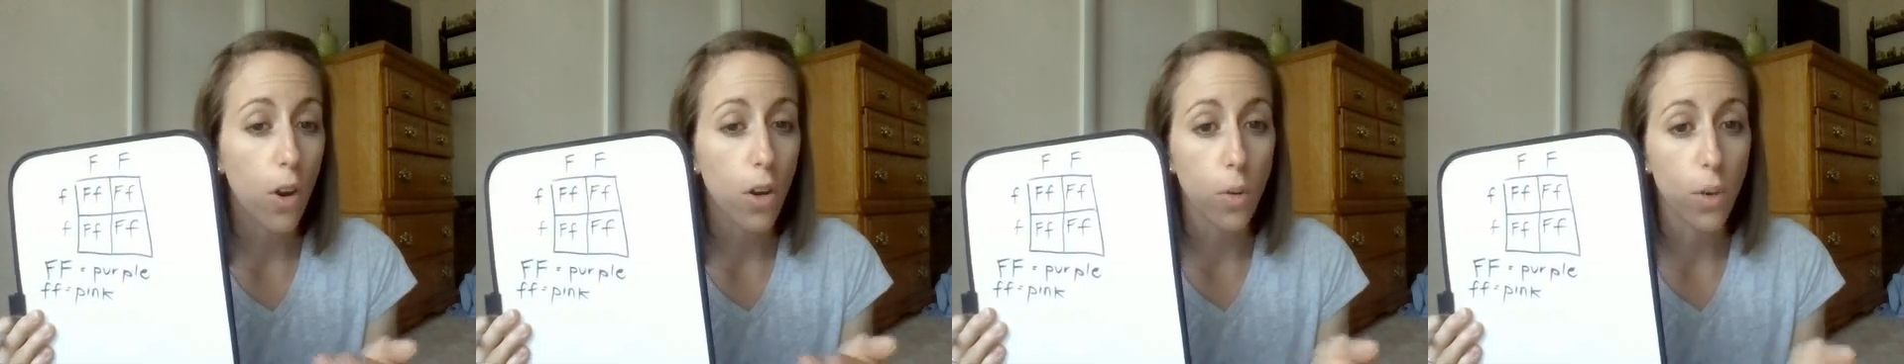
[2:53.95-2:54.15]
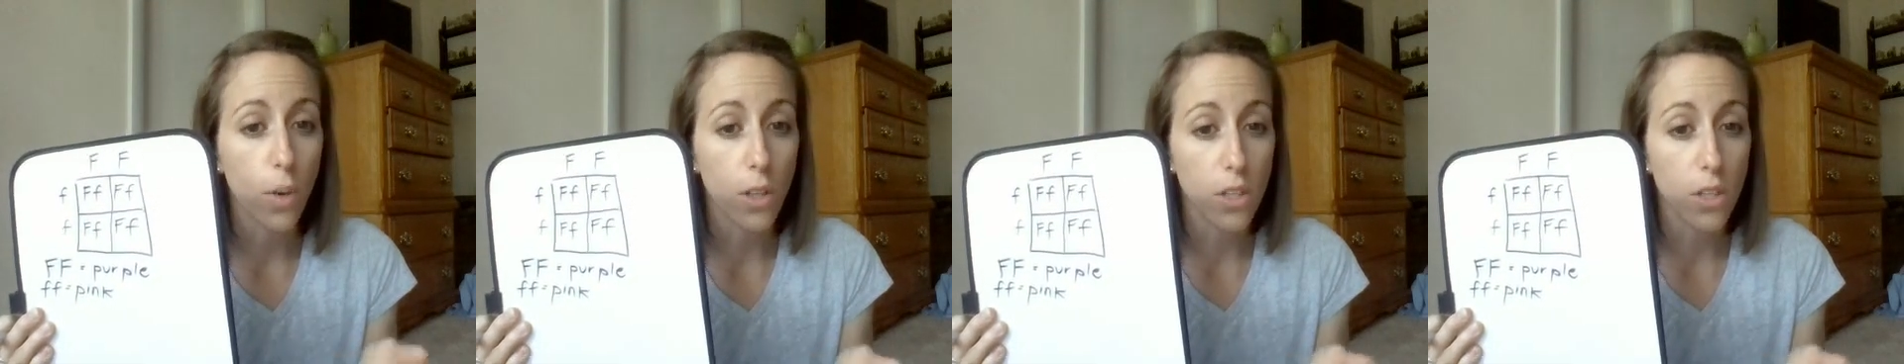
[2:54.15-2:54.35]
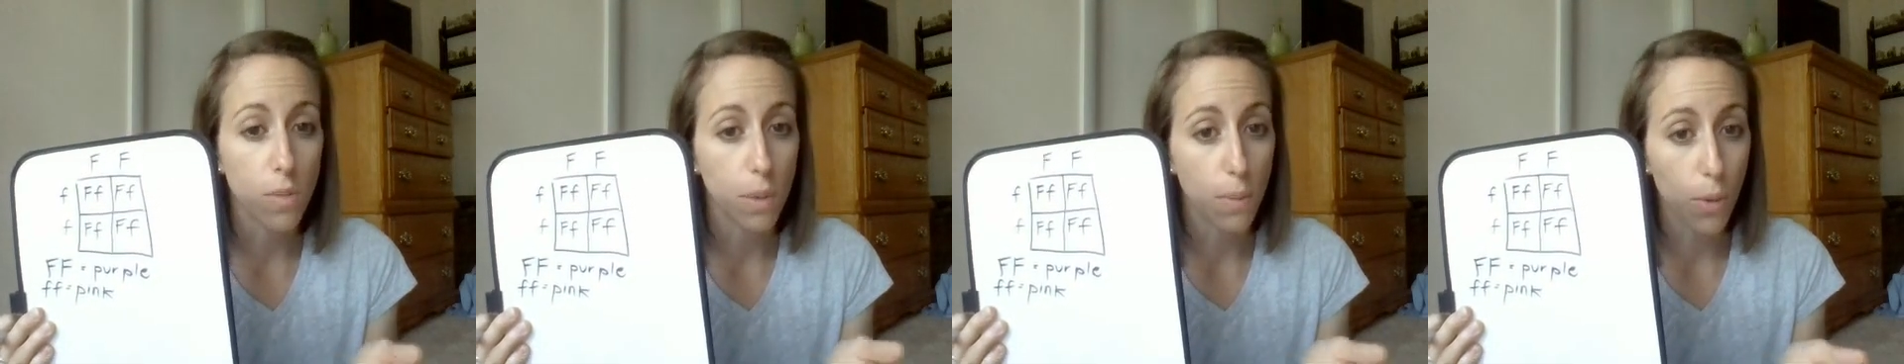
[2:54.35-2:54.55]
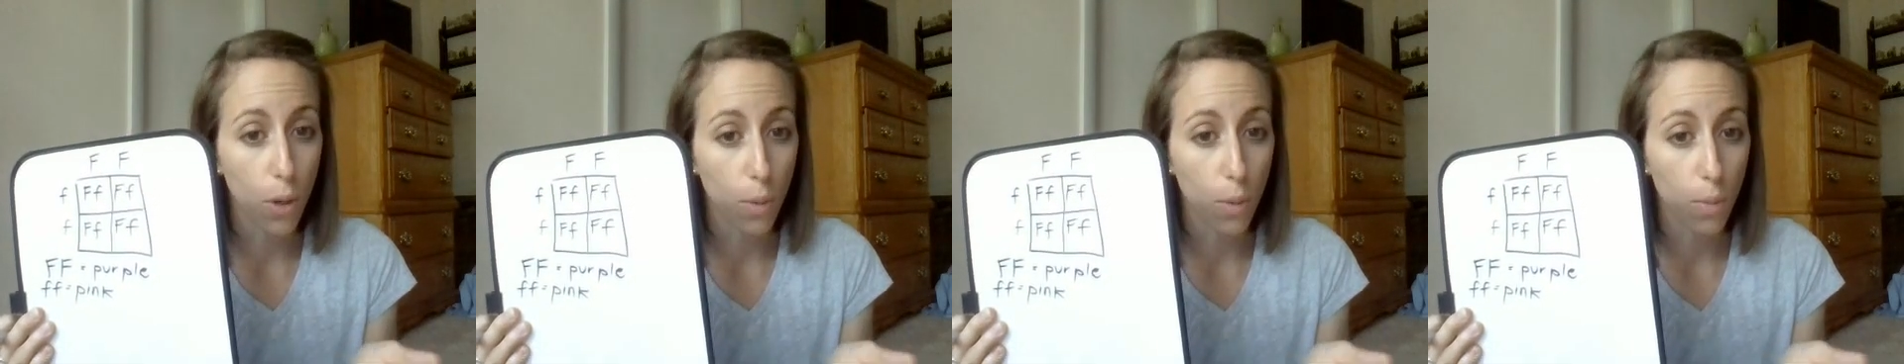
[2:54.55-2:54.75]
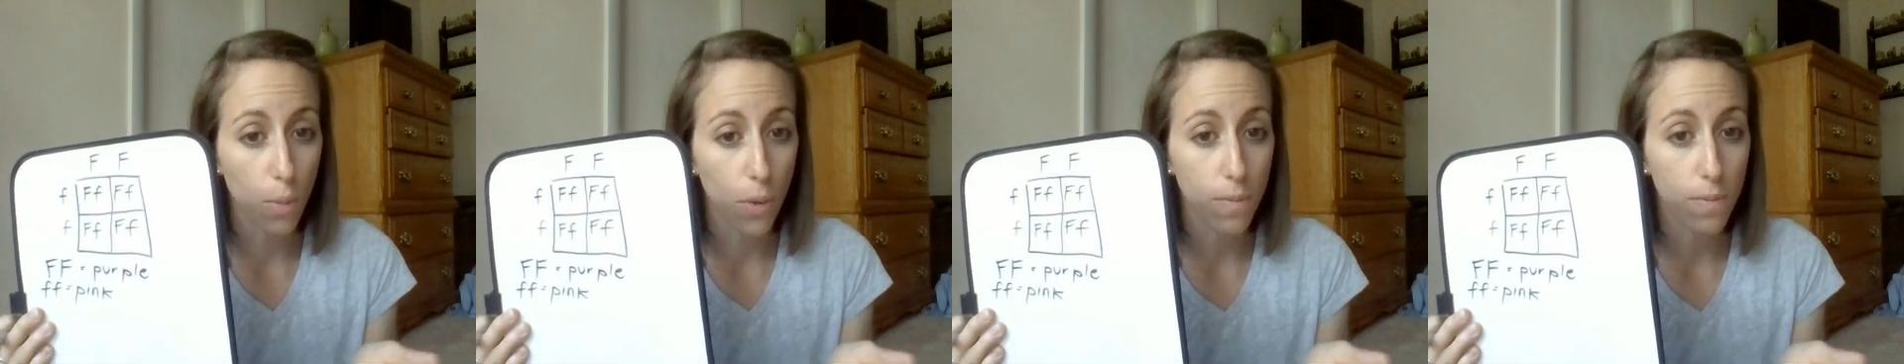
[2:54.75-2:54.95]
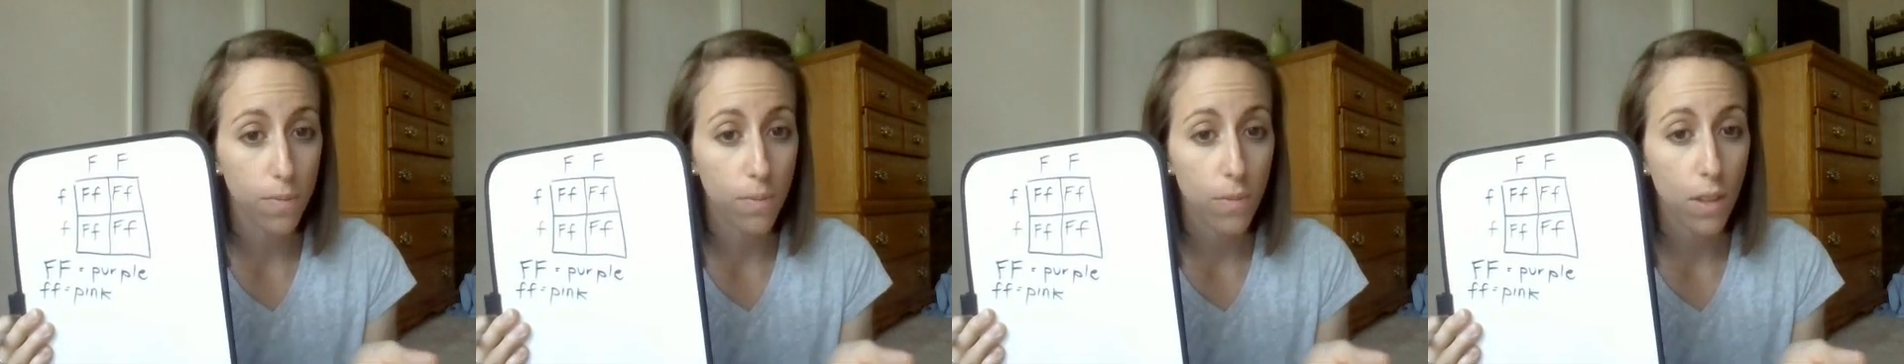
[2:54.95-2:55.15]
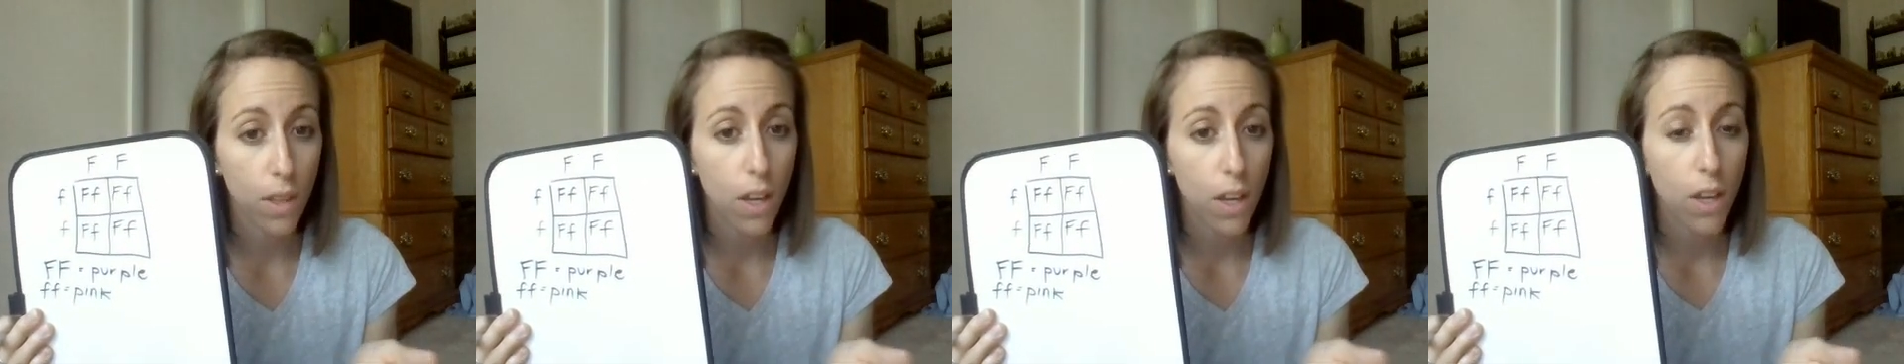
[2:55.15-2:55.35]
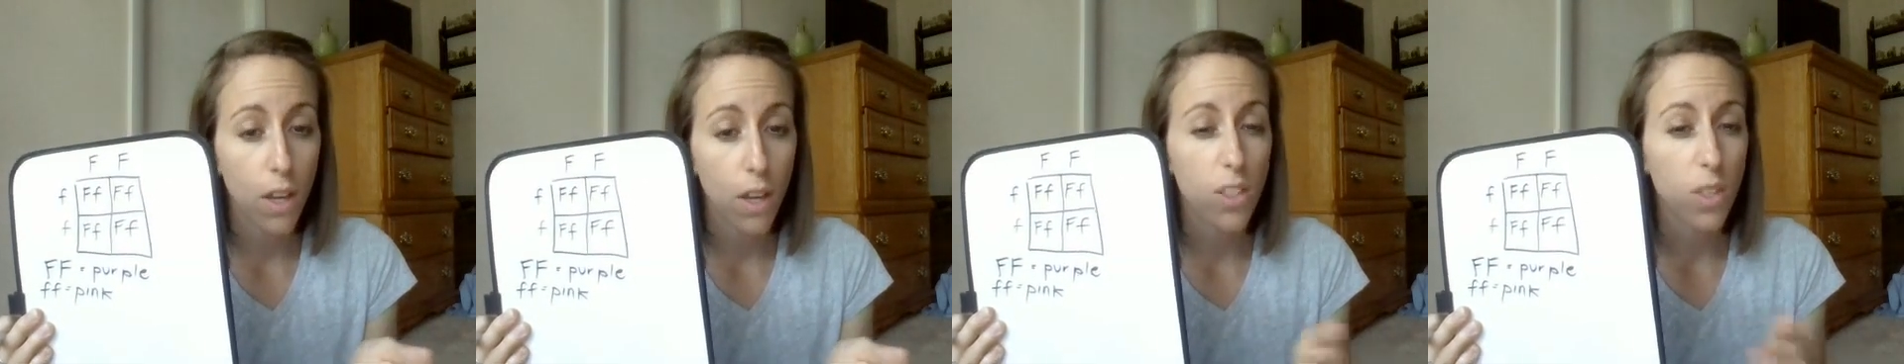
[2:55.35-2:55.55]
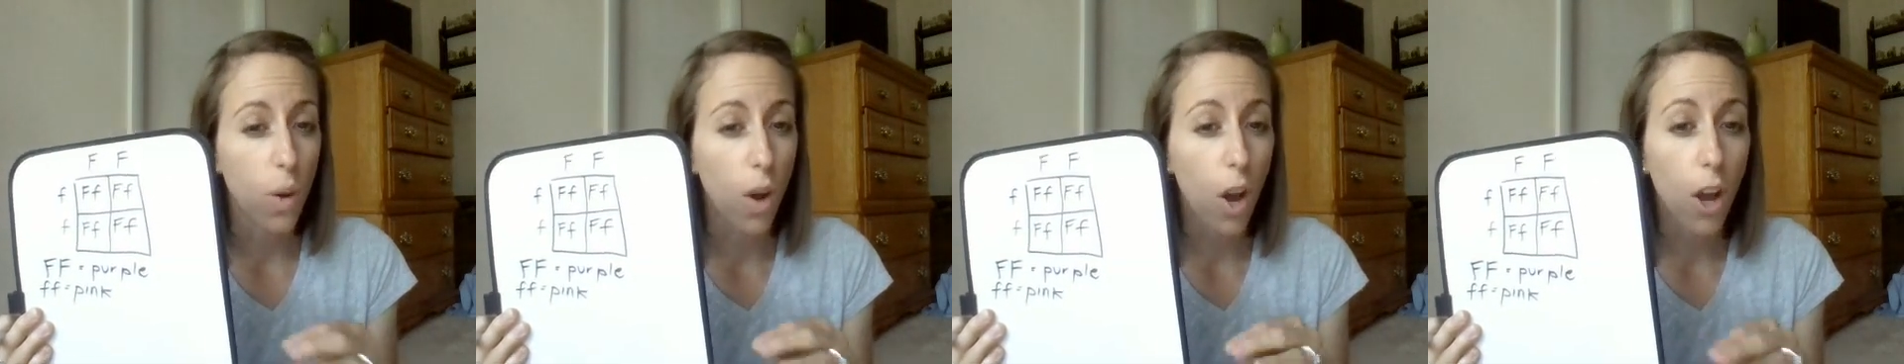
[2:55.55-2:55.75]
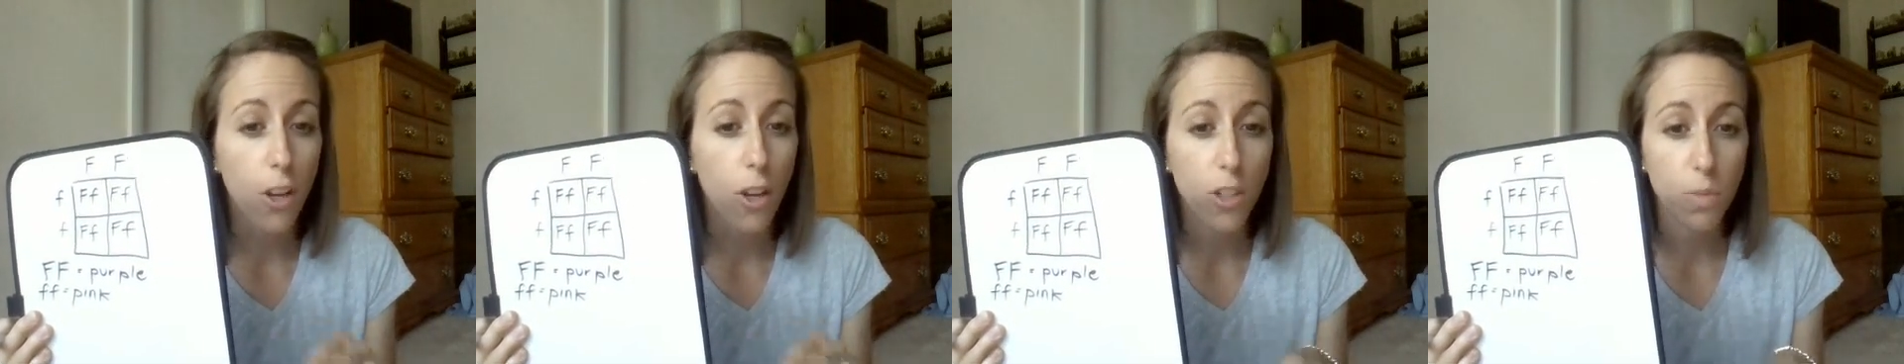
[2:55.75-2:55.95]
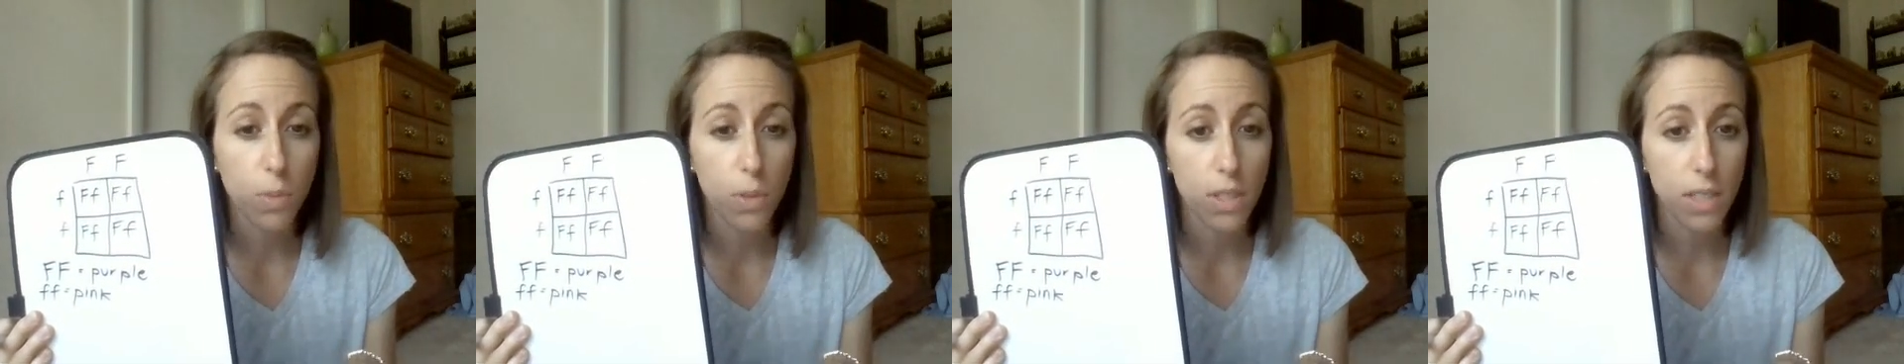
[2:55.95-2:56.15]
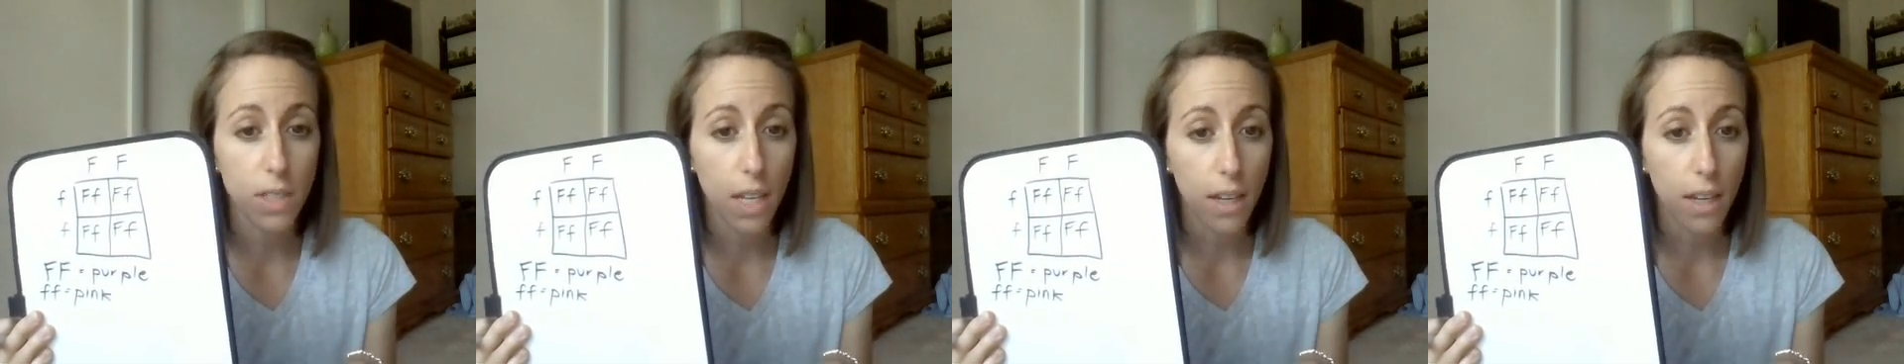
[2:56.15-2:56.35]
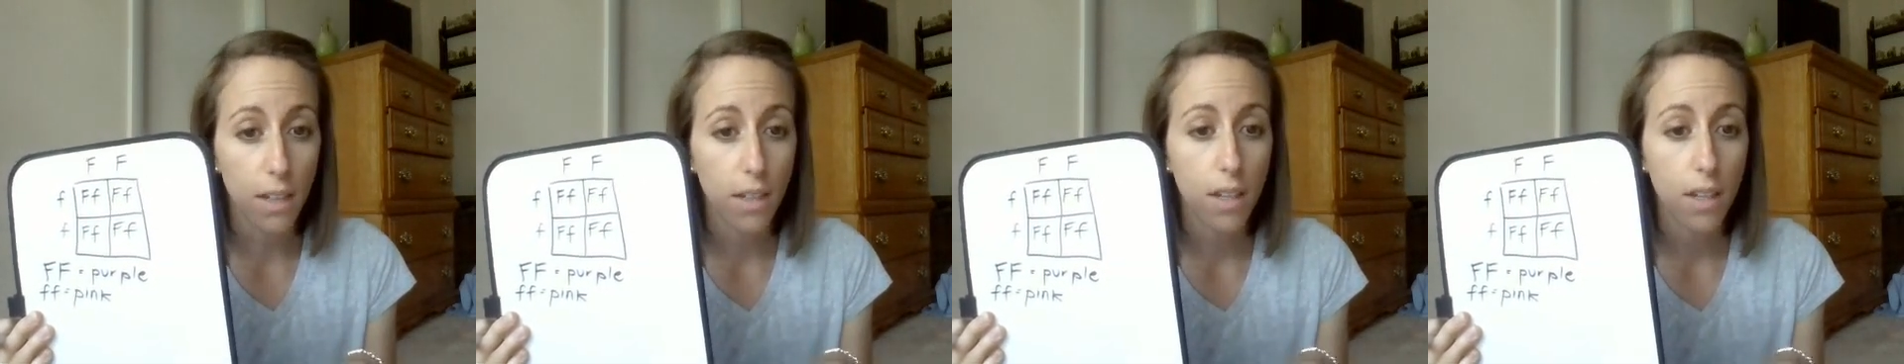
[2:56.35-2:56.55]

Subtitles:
are going to be purple, so 100%.